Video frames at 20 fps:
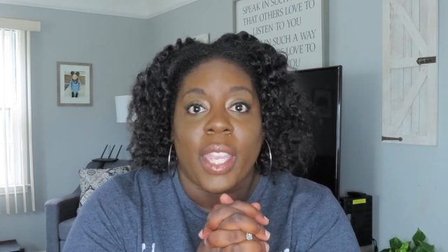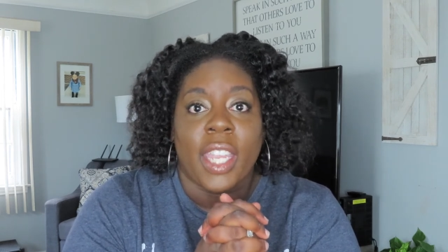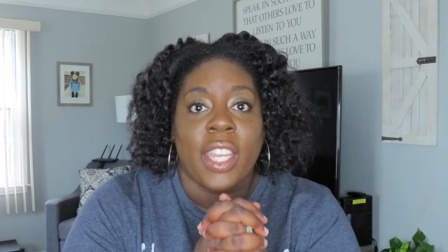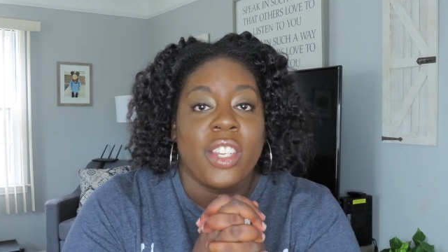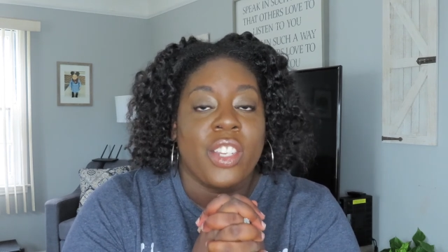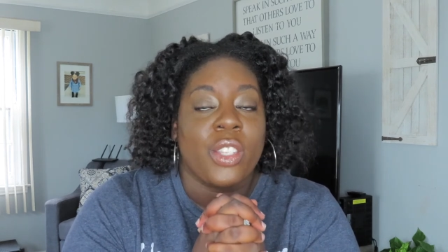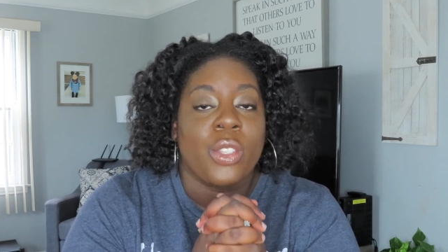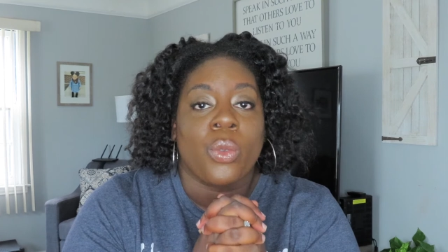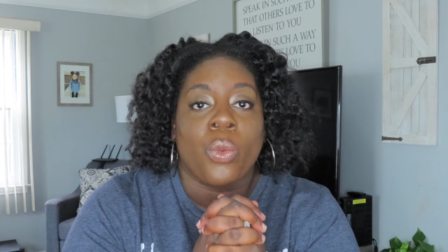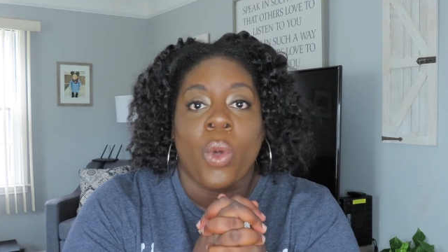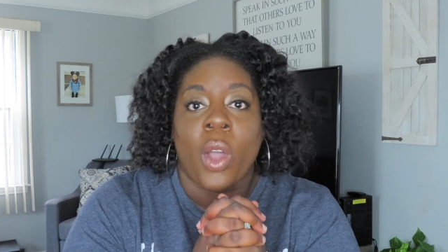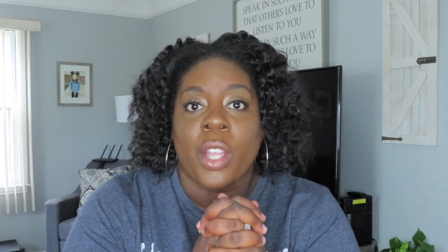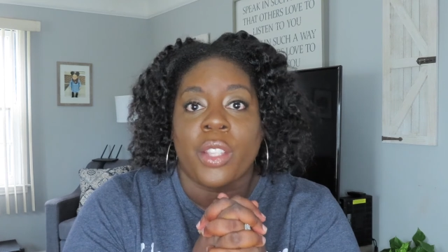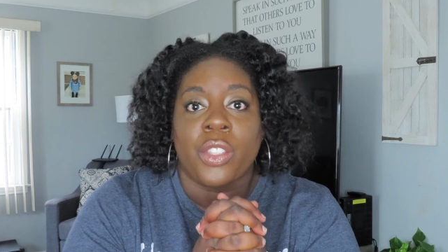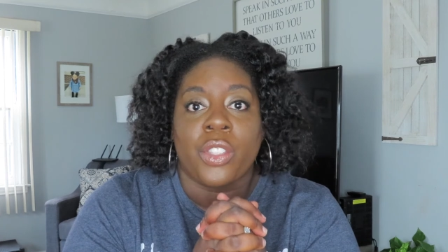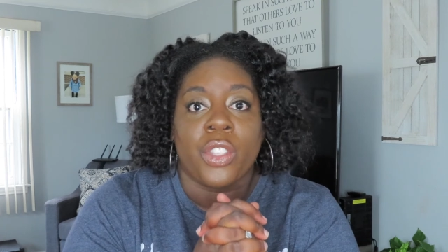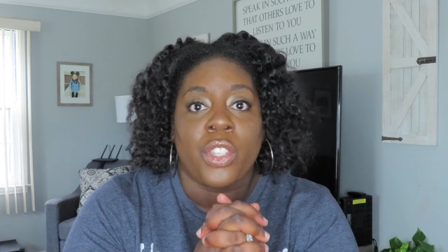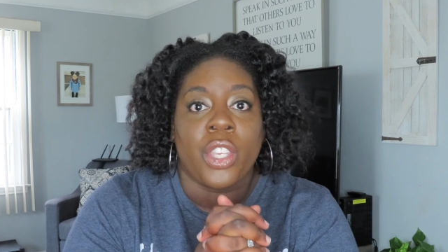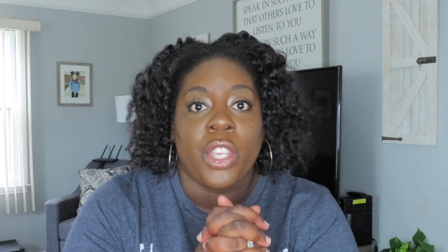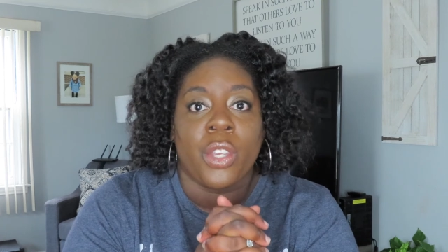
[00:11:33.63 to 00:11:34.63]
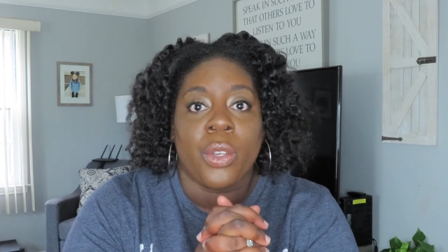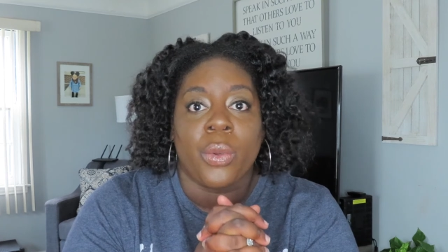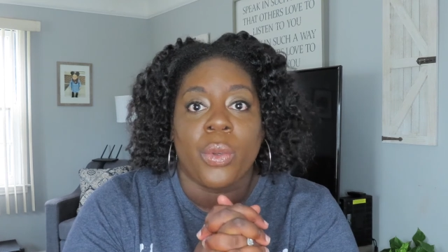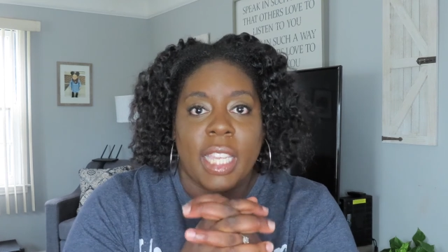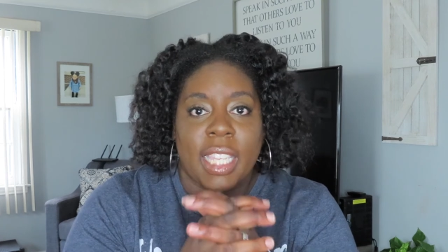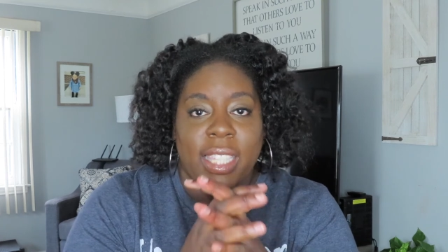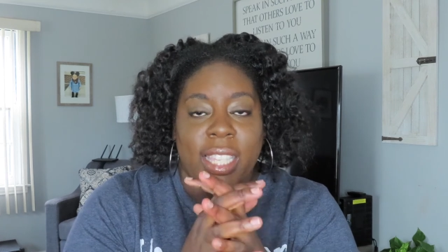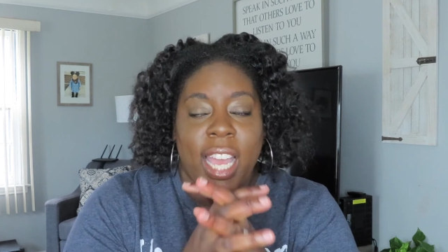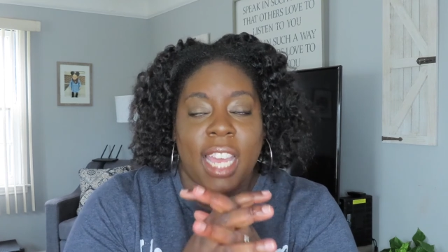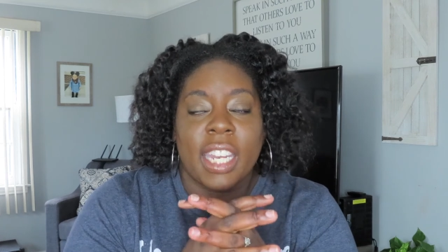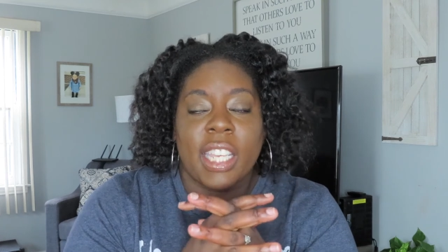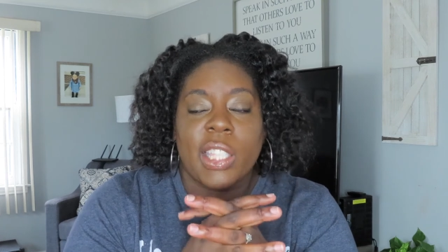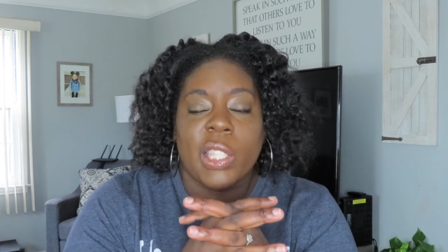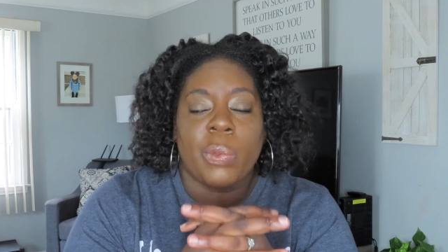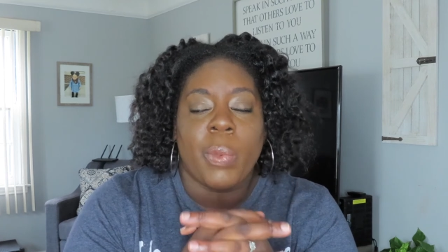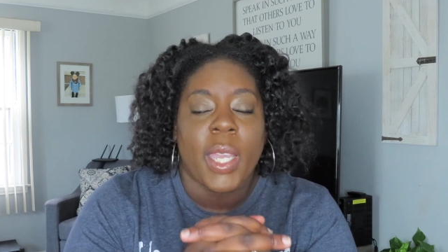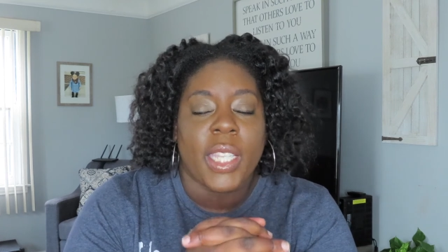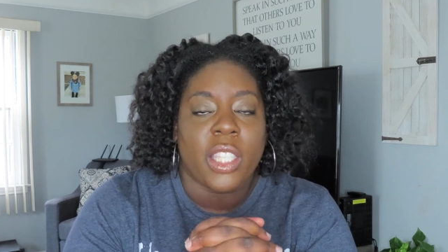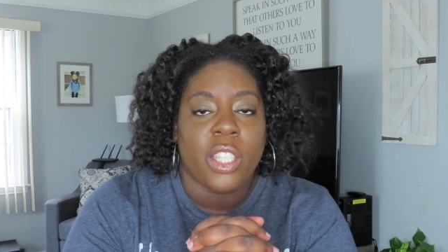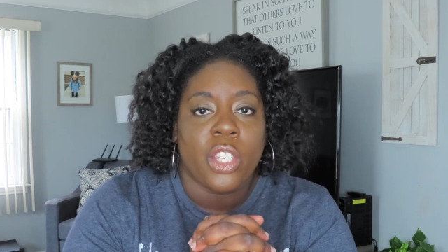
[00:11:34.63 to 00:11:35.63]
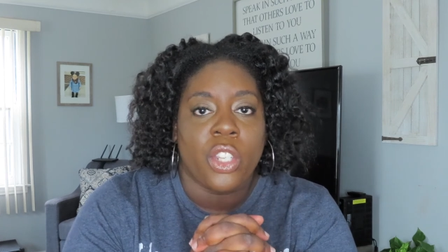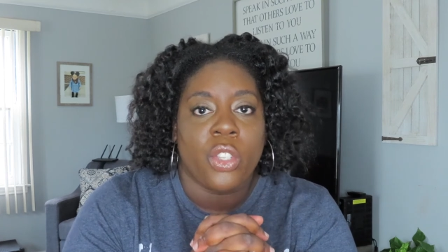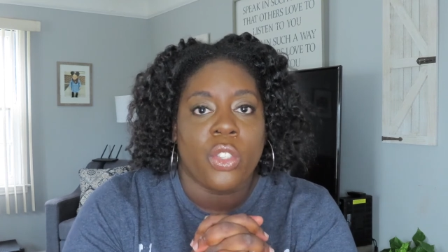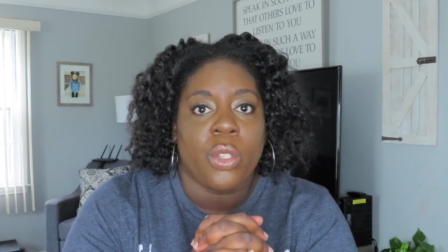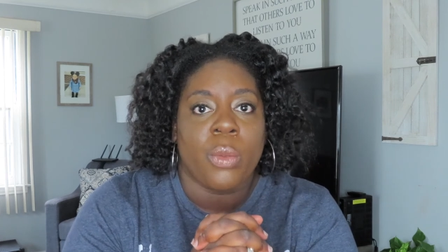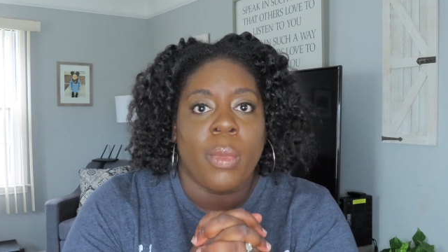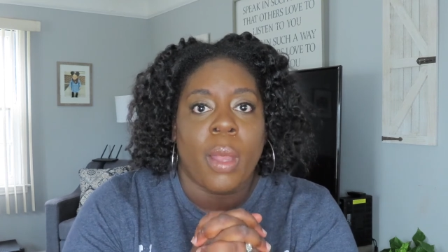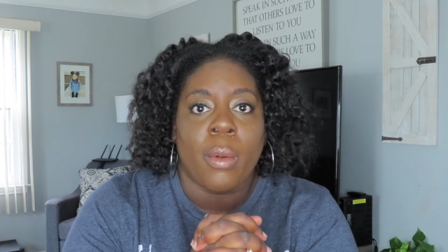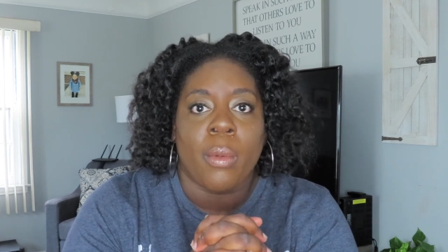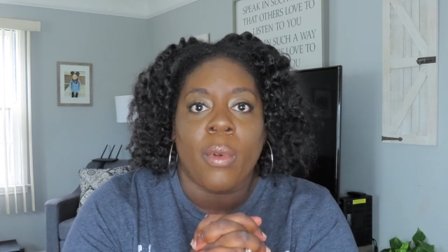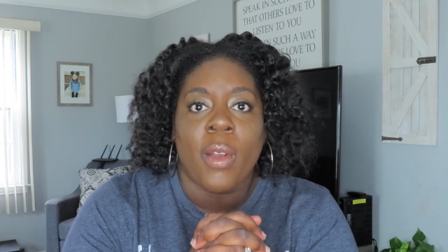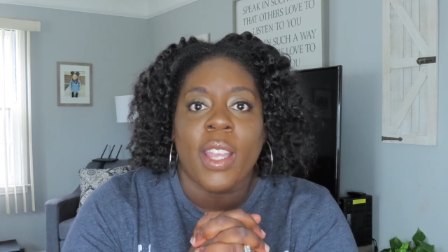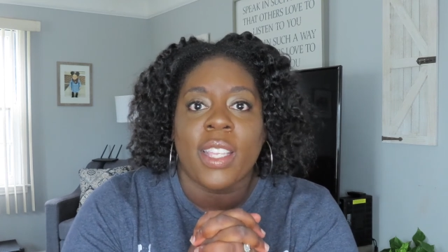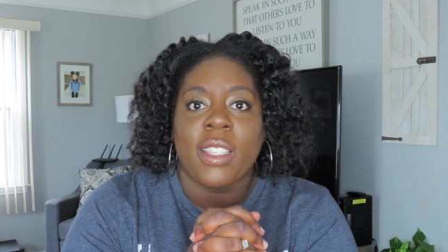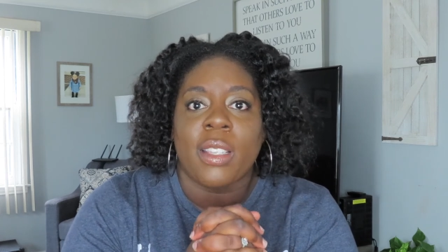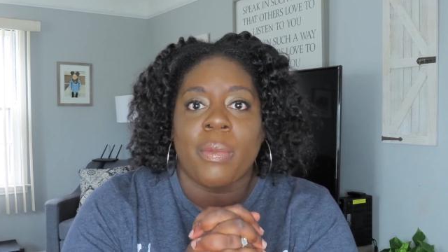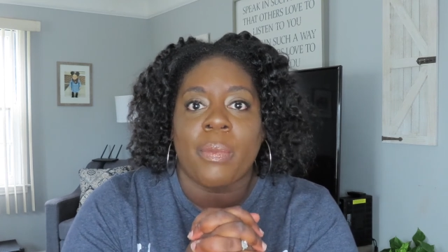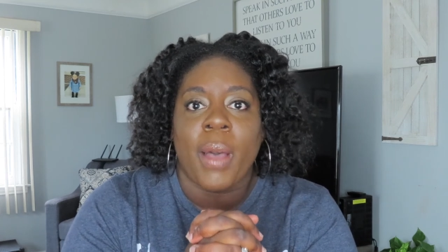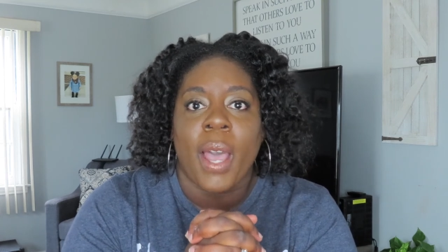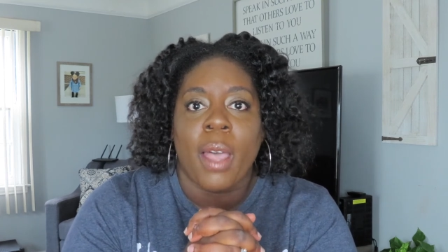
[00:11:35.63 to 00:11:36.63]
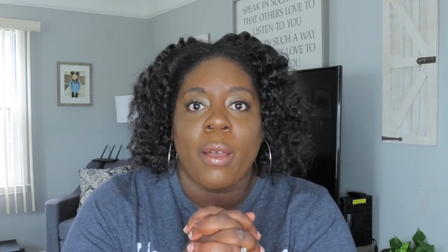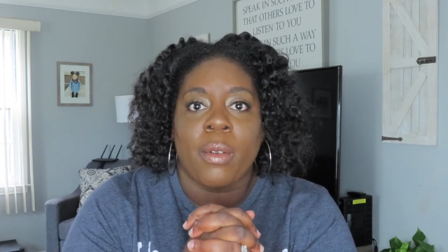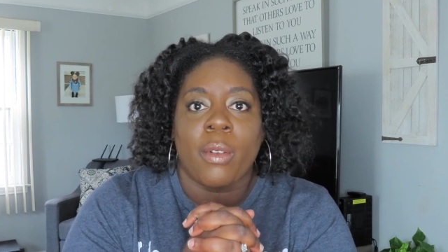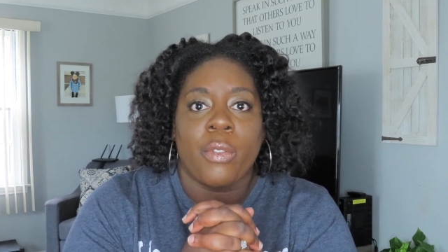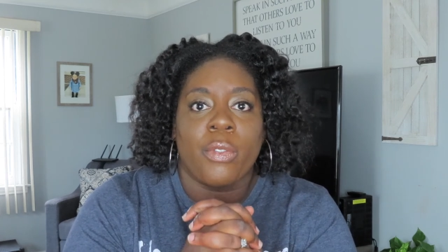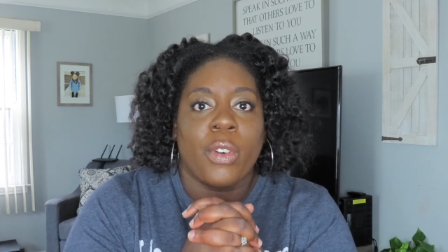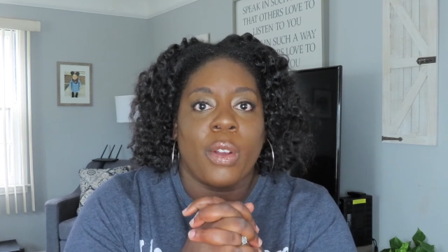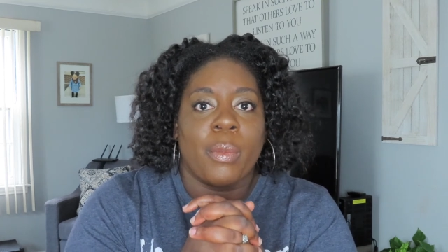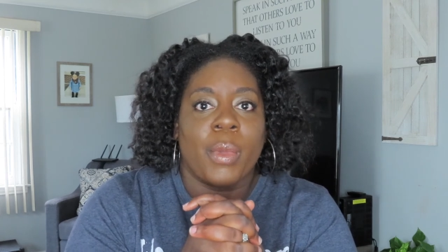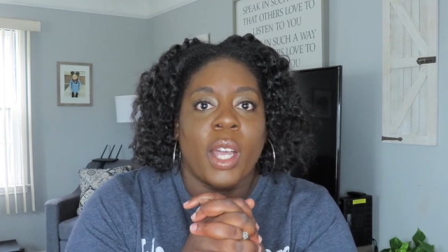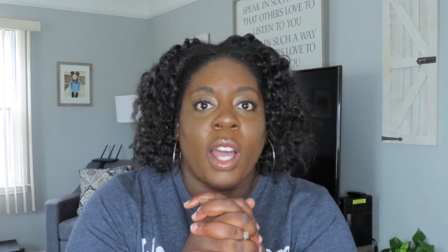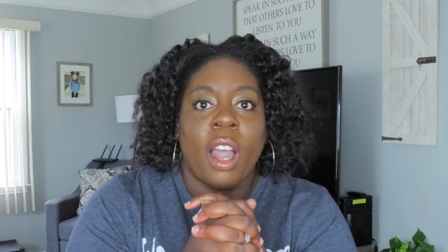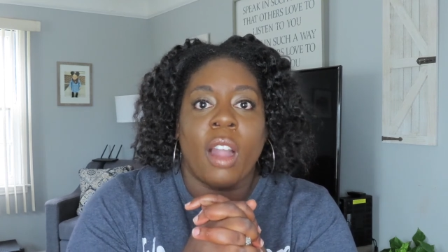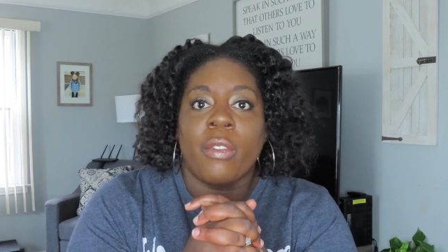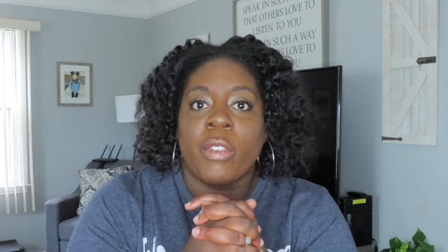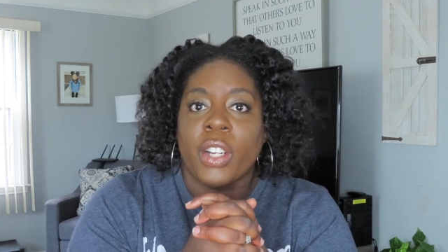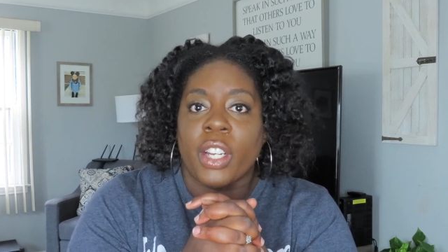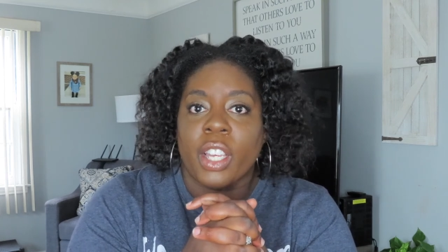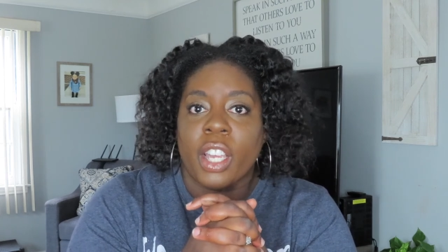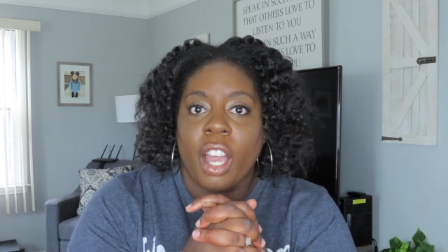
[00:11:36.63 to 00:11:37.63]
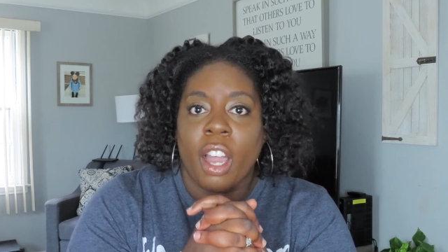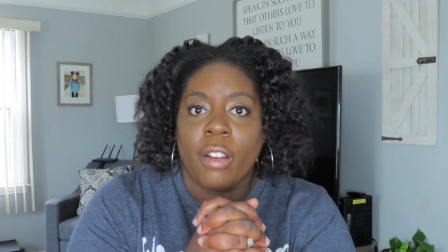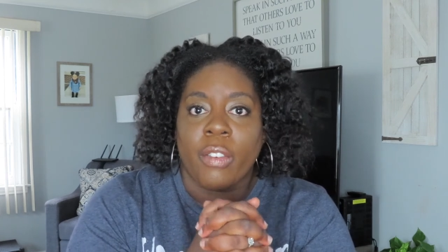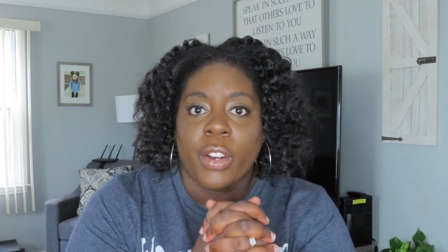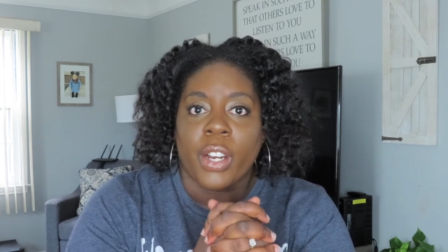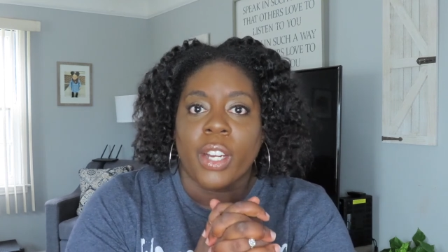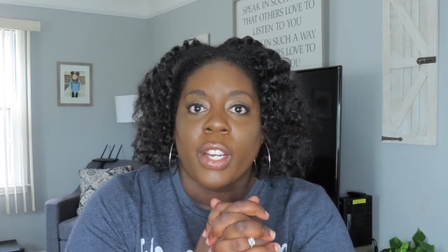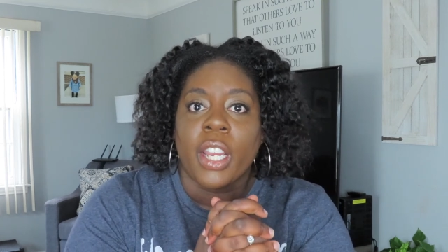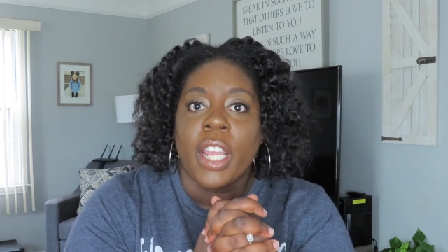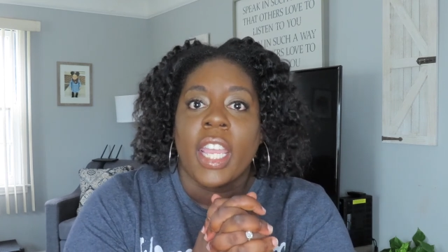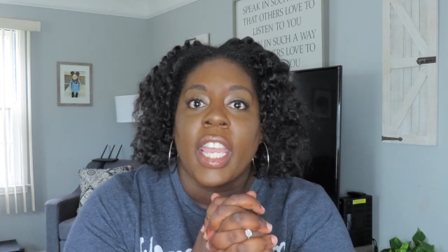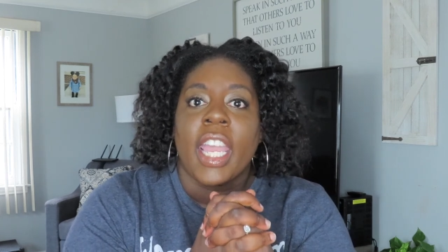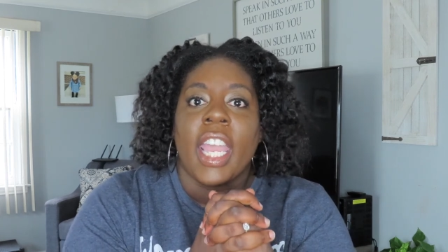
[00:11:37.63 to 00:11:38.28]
He just wants you. He's not expecting you to memorize the Bible from cover to cover.